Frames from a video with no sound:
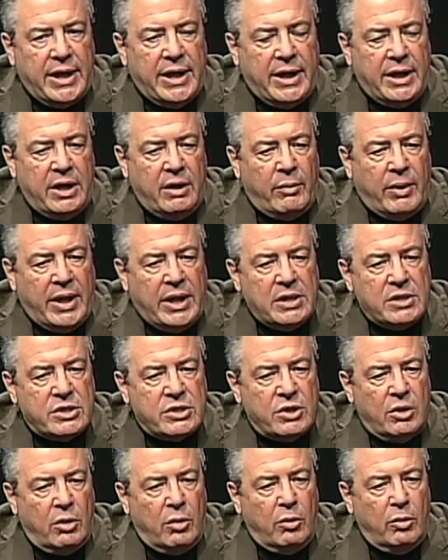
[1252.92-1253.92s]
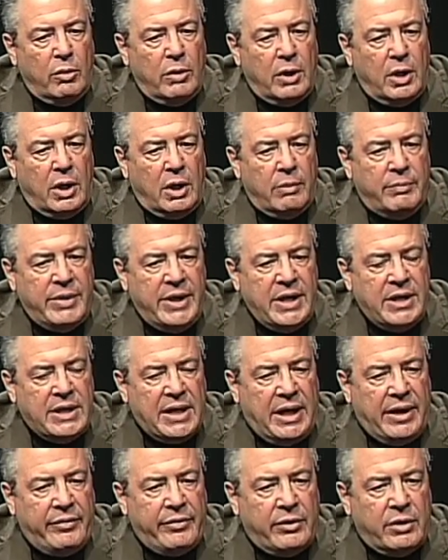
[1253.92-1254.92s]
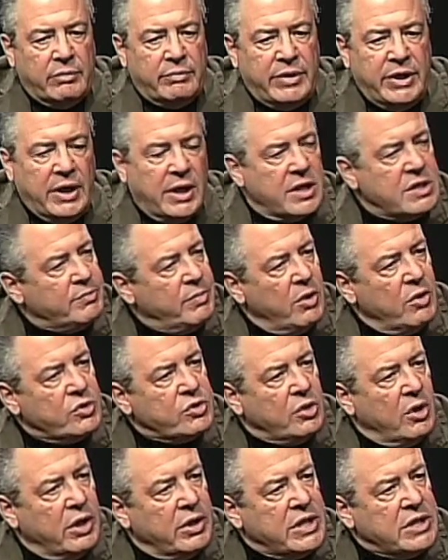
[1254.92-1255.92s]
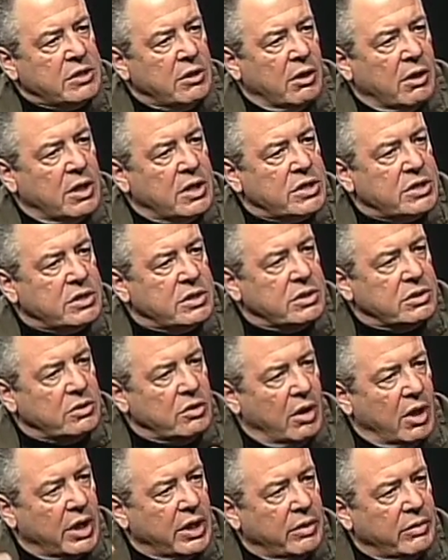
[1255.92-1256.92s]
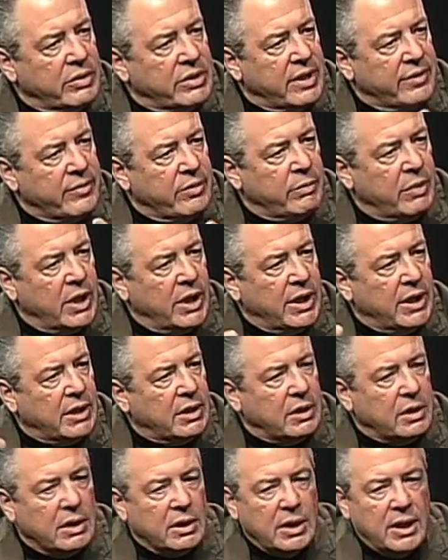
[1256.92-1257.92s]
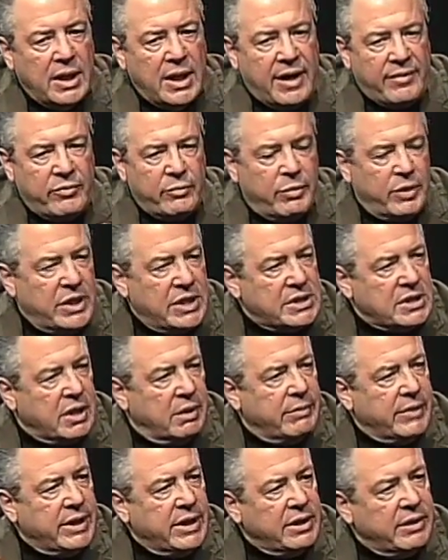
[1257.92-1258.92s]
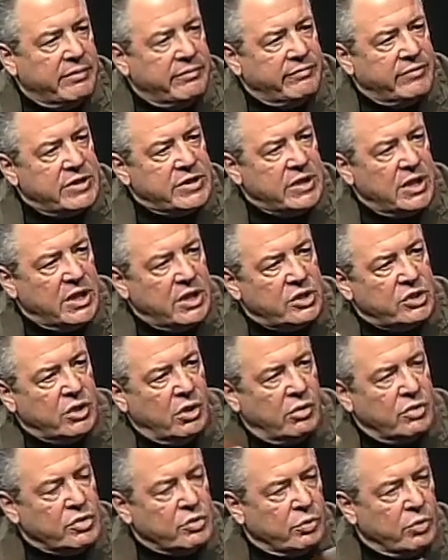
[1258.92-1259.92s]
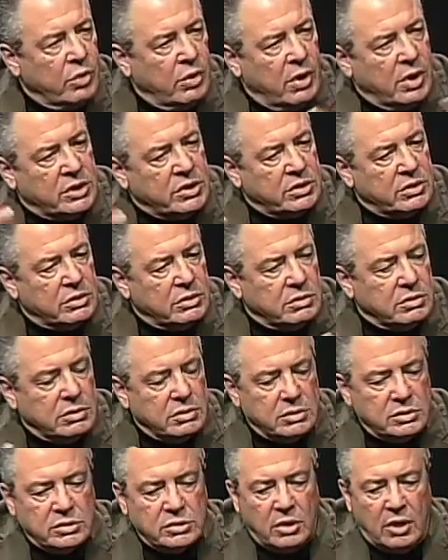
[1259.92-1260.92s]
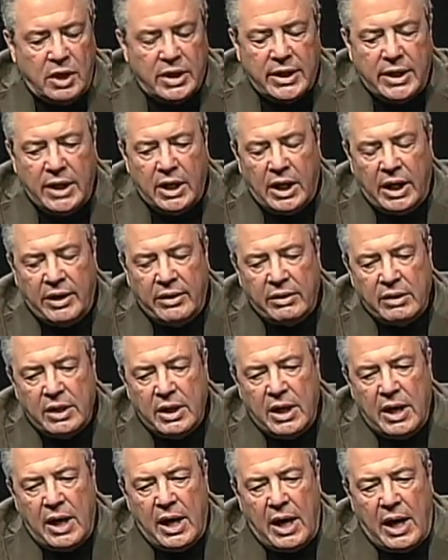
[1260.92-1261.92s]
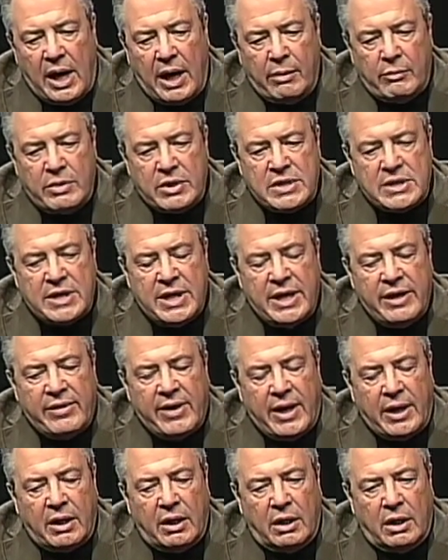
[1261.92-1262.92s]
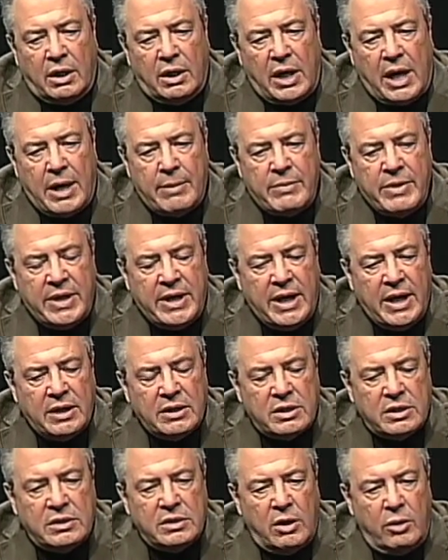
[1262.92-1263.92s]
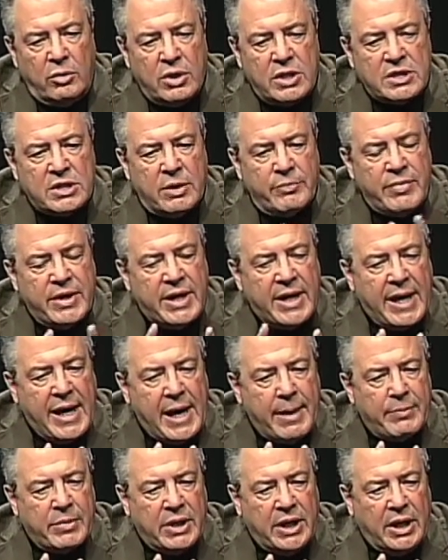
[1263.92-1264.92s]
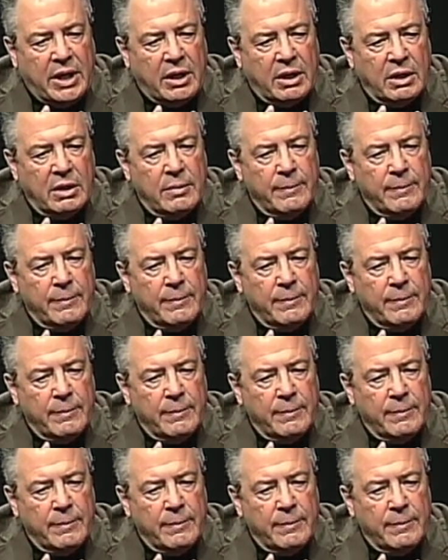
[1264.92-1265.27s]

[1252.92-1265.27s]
anyway, so uh, being down there and being exposed to all these artists and talking with everybody, and everybody's coming in and visiting shows, and we're all talking. I, I would say that uh, I began to notice something happening